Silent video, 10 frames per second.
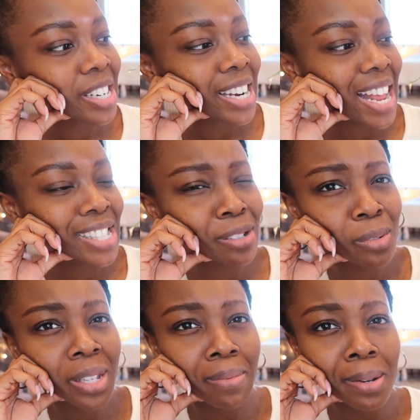It hasn't
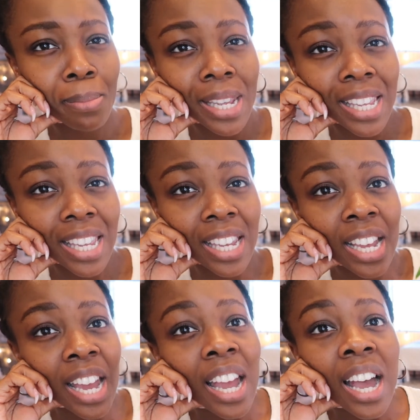really been picky.
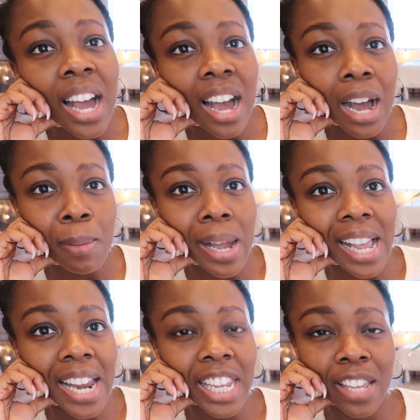I
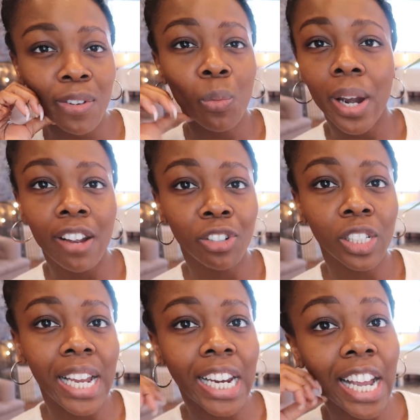kind of give it whatever
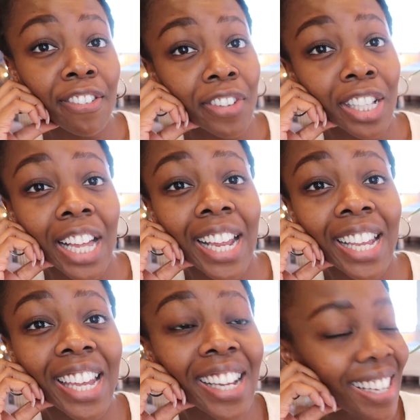lighting I feel
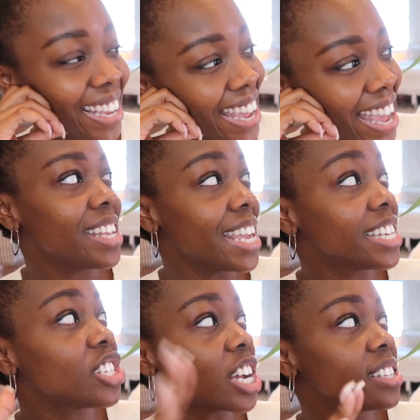like.
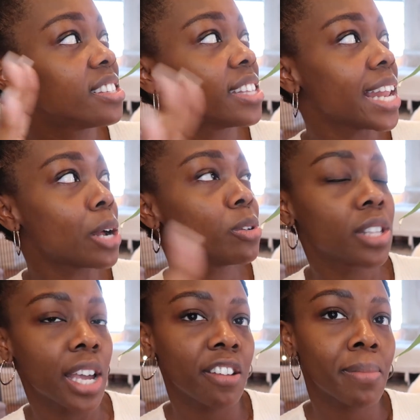It does sit
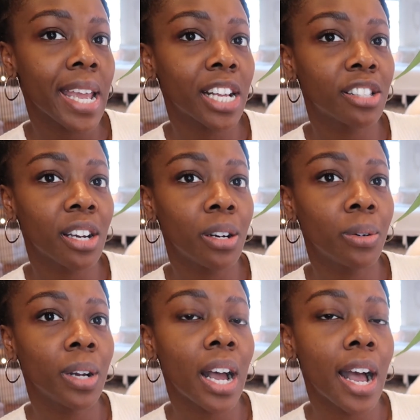outside of my
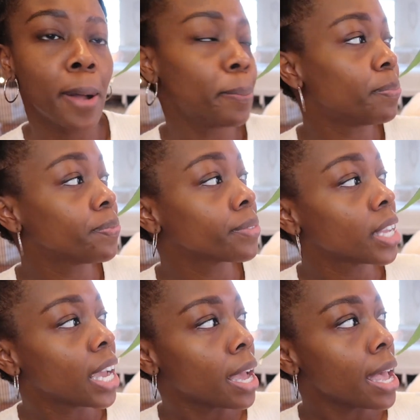exo,
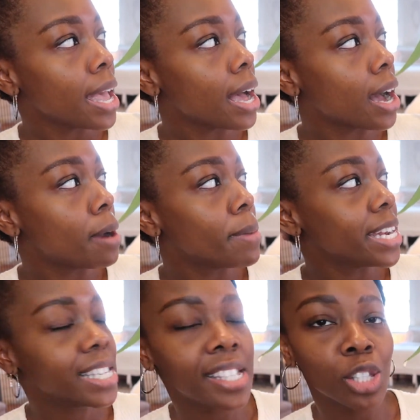and
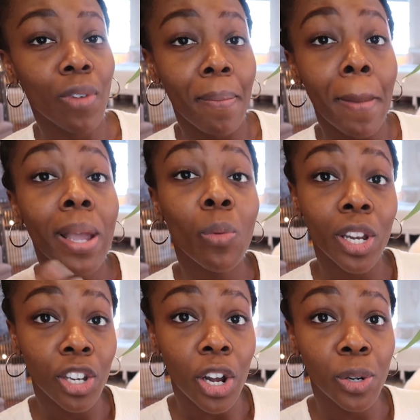it sits right by my
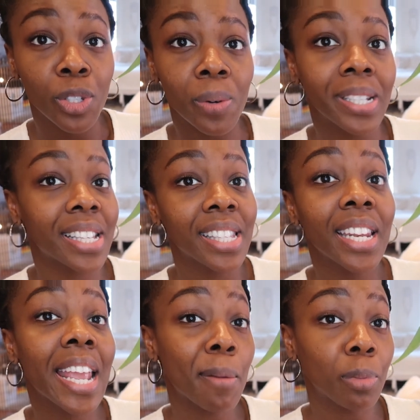window, so it does
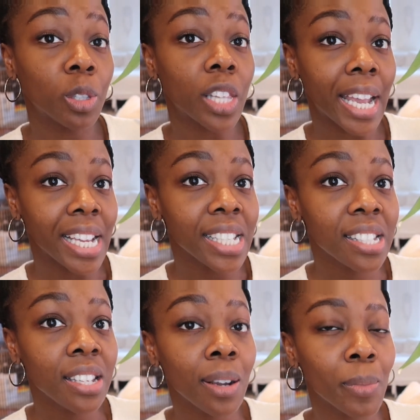get ample
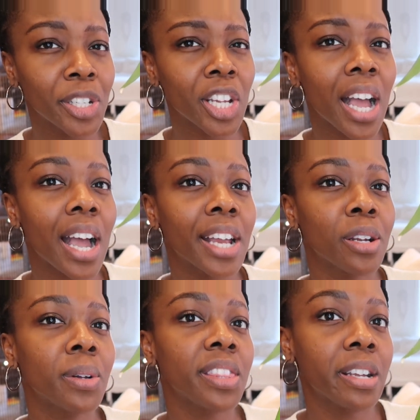light, which I
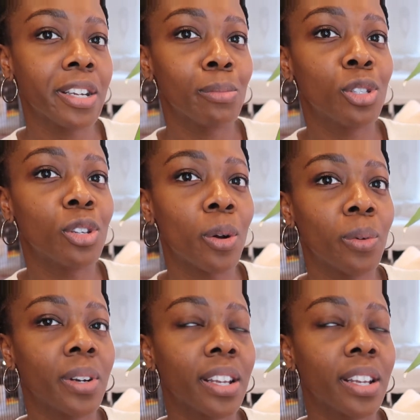know anthuriums don't